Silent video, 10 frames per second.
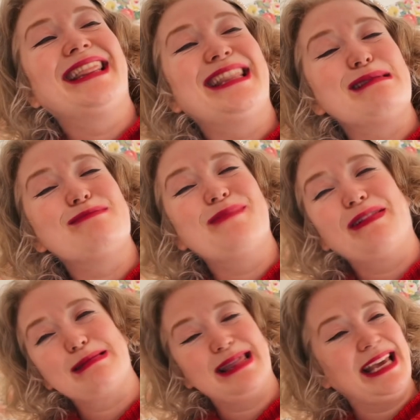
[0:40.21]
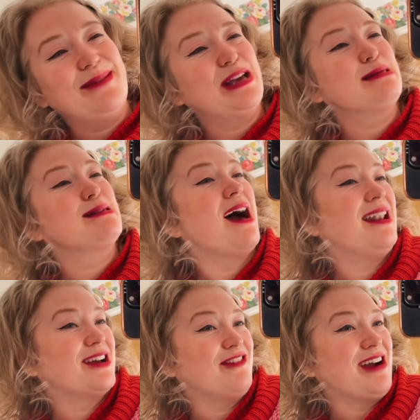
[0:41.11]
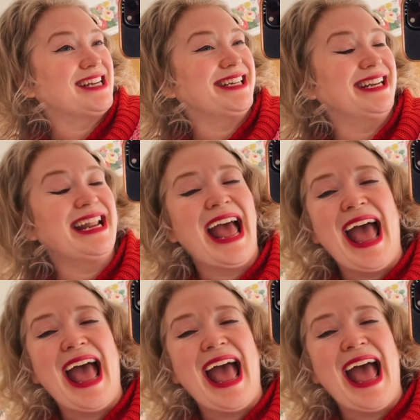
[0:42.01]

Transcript: This month's theme is colour correction,